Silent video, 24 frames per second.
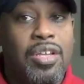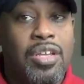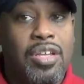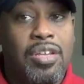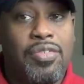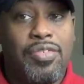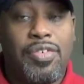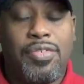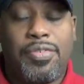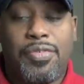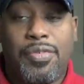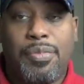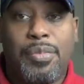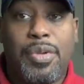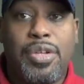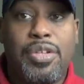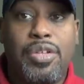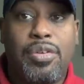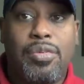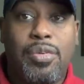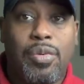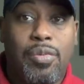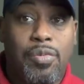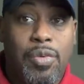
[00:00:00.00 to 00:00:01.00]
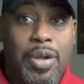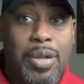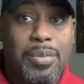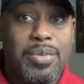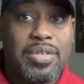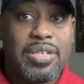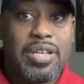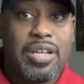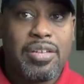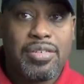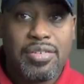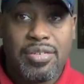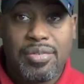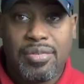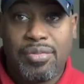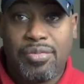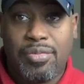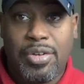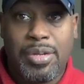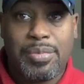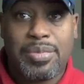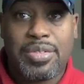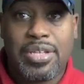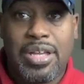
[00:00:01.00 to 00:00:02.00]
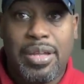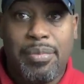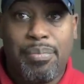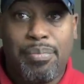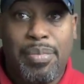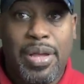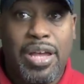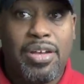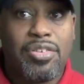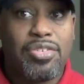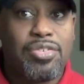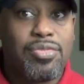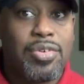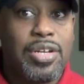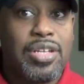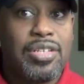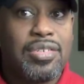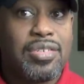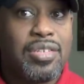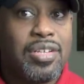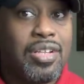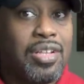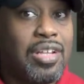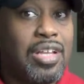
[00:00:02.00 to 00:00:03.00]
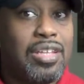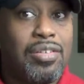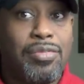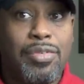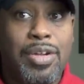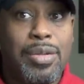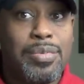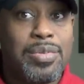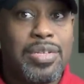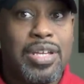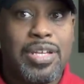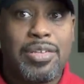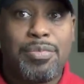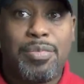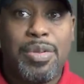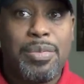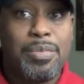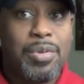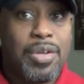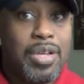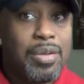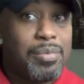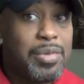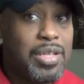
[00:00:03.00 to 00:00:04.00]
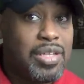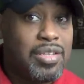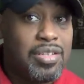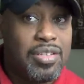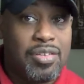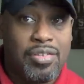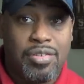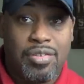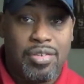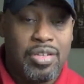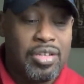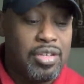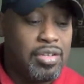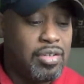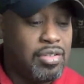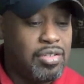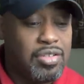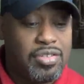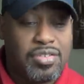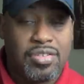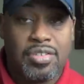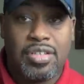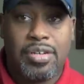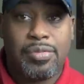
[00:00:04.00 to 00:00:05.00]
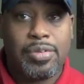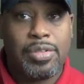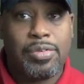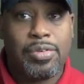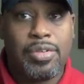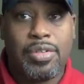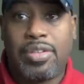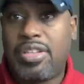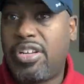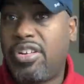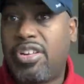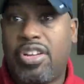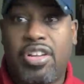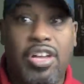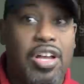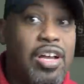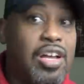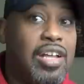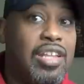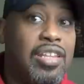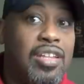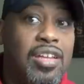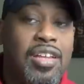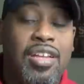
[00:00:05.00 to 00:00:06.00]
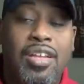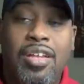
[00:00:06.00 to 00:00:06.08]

If you're familiar with website website bounce rates, a lot of websites people come in and this is not what I want, they're gone.